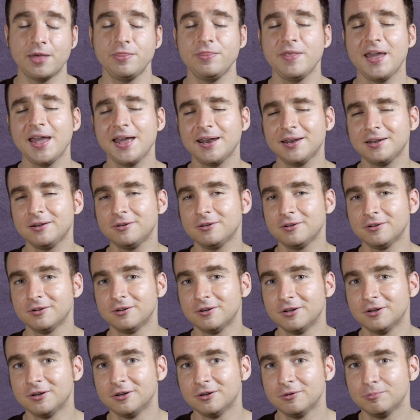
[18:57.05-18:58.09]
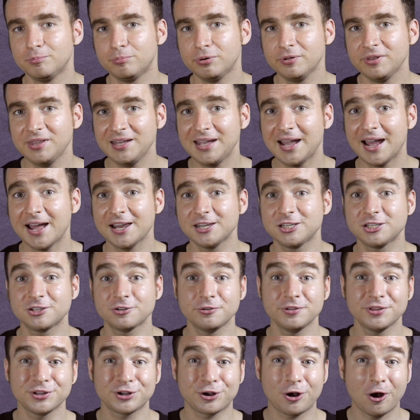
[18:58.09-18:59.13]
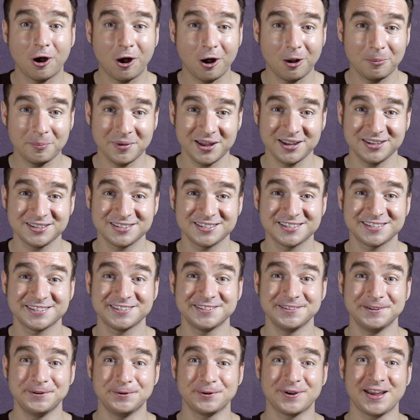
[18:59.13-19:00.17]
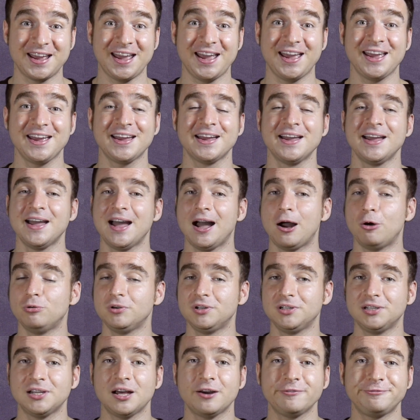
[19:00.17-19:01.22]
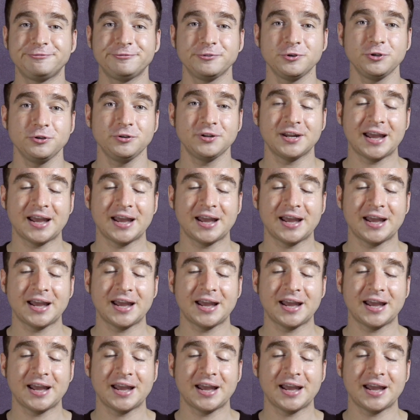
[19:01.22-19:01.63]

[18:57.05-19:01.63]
and then put the answer in the comments, okay? I would love